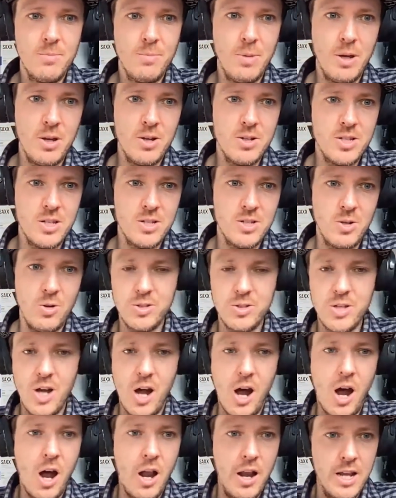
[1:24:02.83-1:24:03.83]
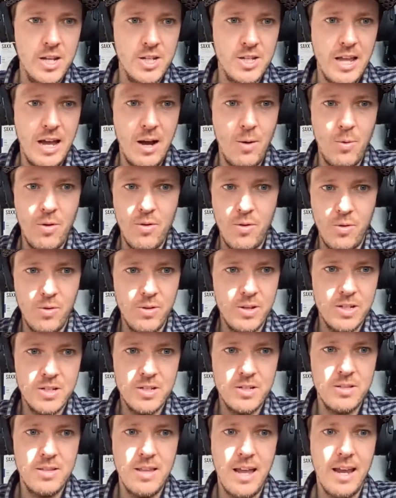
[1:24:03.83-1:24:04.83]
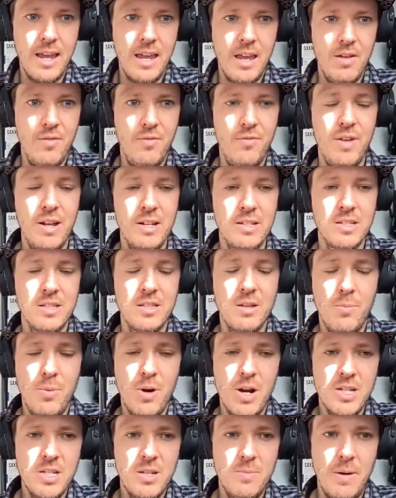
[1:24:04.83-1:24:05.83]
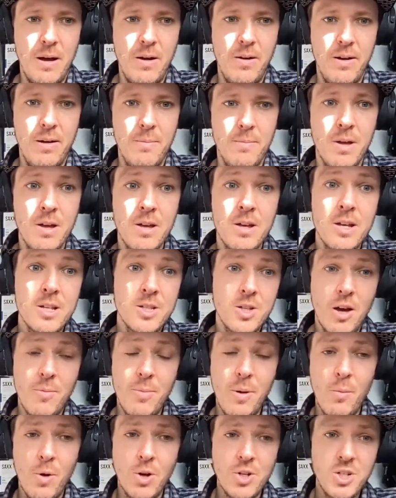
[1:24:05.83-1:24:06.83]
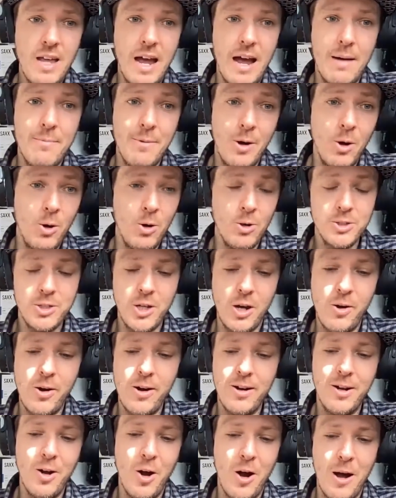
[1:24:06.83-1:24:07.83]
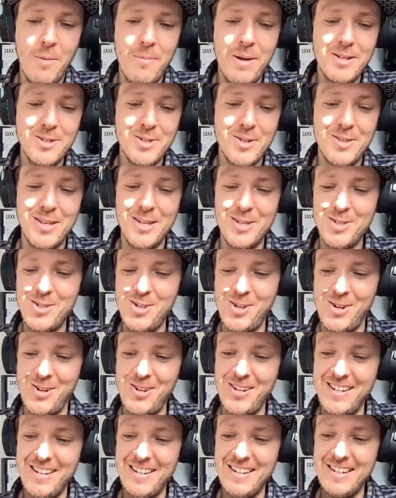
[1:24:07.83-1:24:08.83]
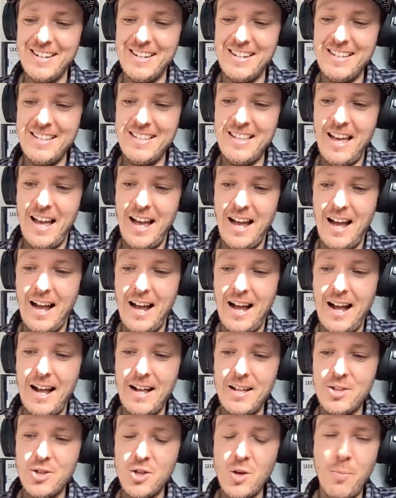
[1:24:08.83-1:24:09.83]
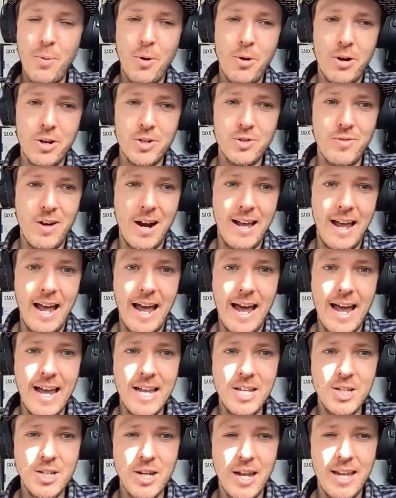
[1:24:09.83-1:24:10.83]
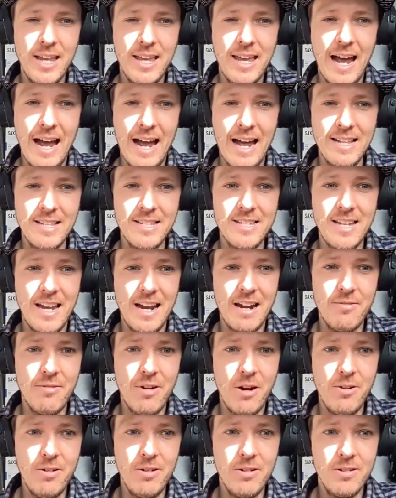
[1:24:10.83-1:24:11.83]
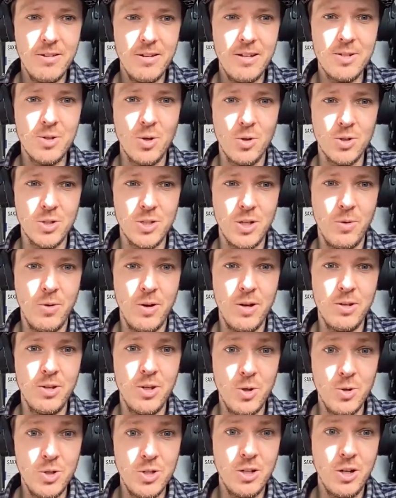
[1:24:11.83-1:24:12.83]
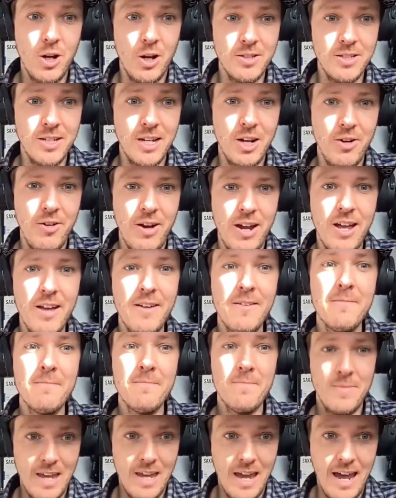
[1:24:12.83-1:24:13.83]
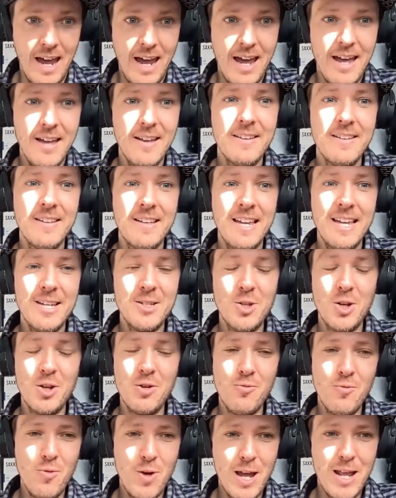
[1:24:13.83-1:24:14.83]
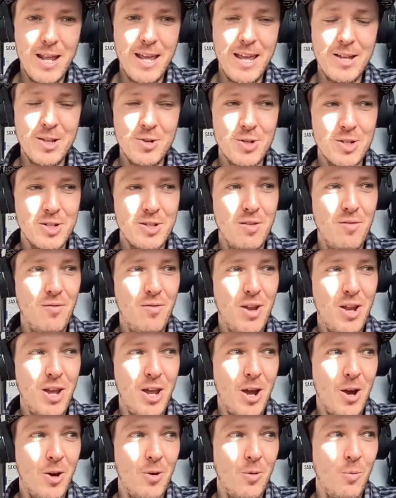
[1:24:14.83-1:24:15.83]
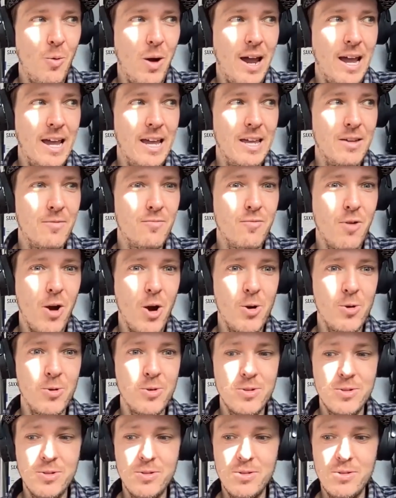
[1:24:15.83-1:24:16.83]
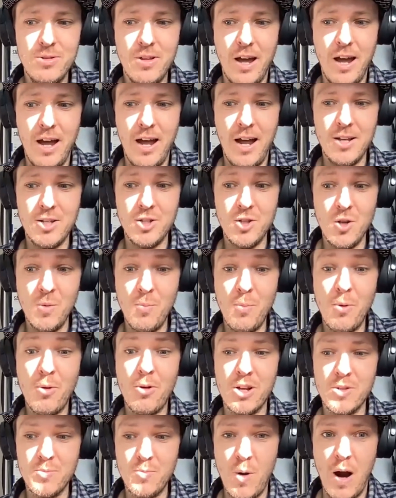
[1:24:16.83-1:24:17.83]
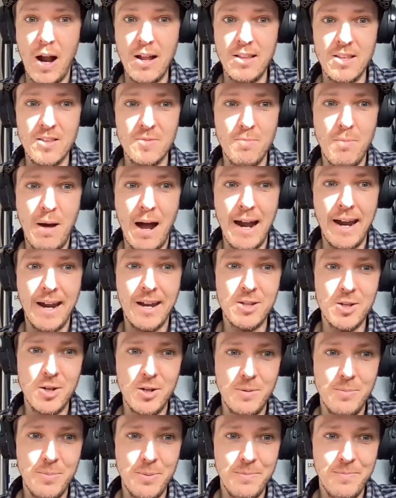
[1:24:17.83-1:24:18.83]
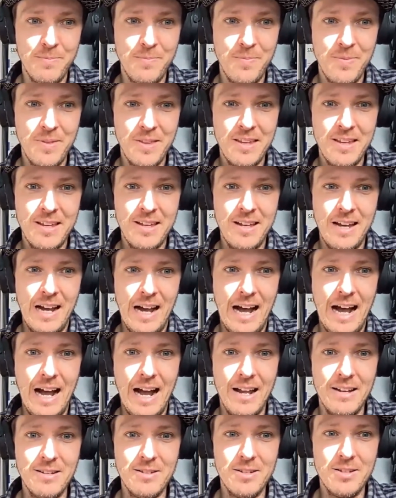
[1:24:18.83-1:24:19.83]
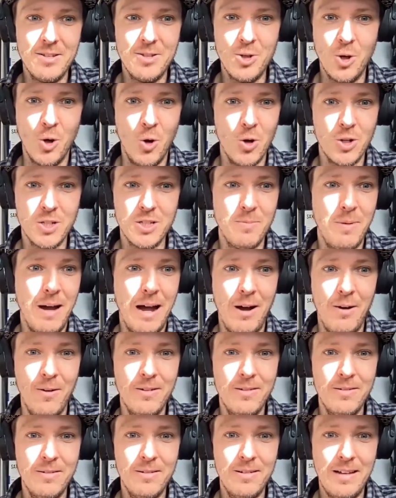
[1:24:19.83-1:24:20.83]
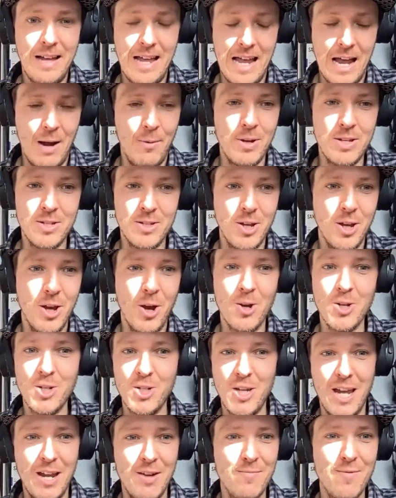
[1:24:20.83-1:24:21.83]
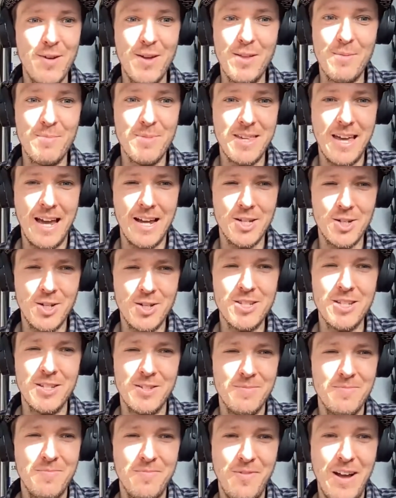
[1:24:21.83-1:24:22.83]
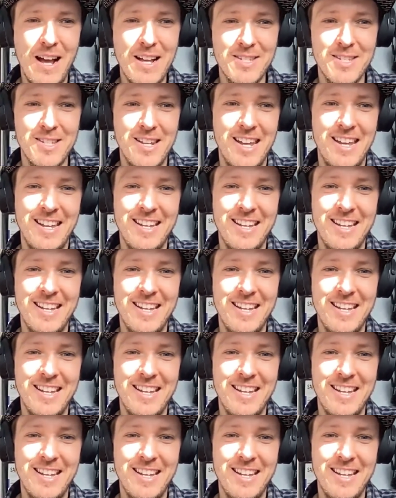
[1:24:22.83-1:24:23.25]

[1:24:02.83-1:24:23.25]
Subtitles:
Because it's all tarnished now with all these negative things in the press about him. So I've been watching that, but also I've got to mention this too. Supercross rider AJ Catanzaro is also a YouTube content creator. Yeah, he's done a really interesting video where he rode Supercross practice mic'd up and talks about how he's negotiating rhythm sections. It's fascinating.